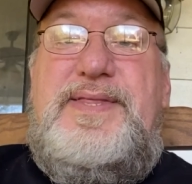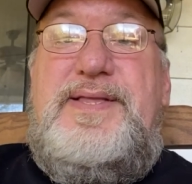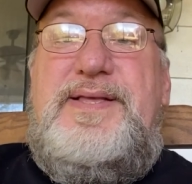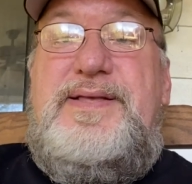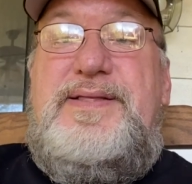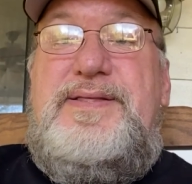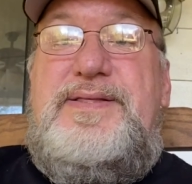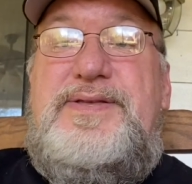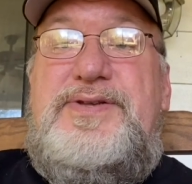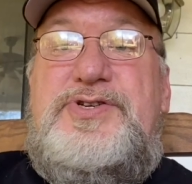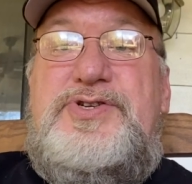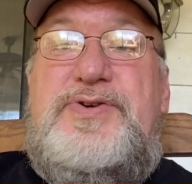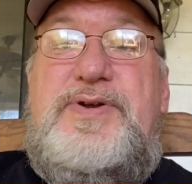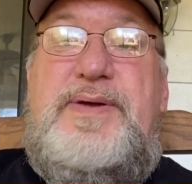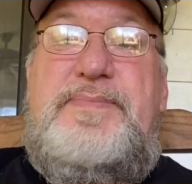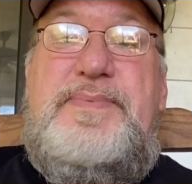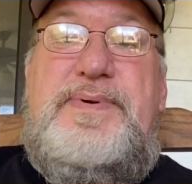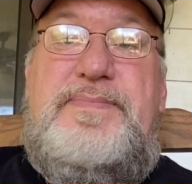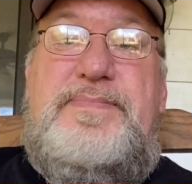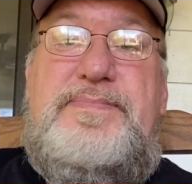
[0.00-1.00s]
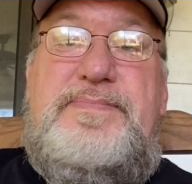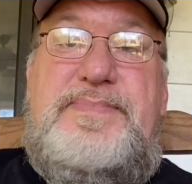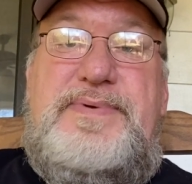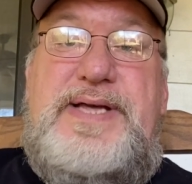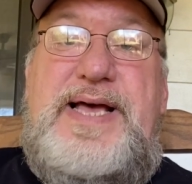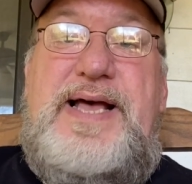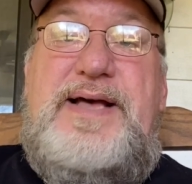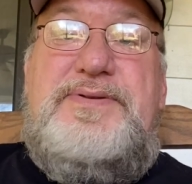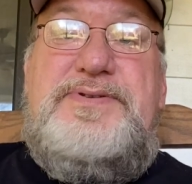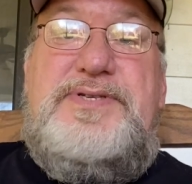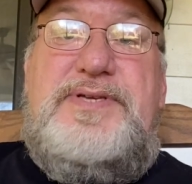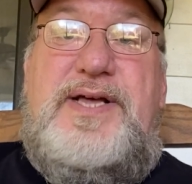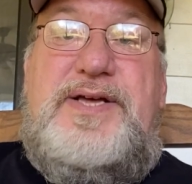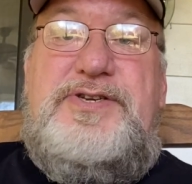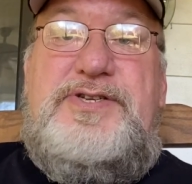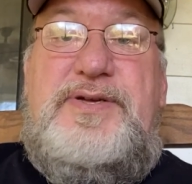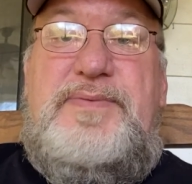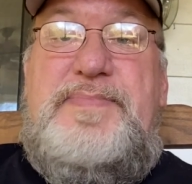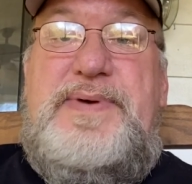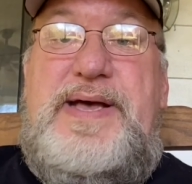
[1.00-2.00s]
the trip down's not
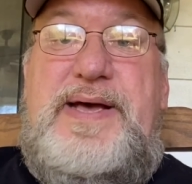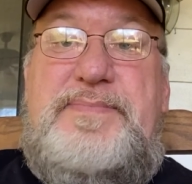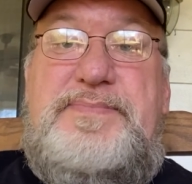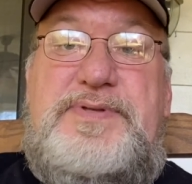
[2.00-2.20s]
too bad,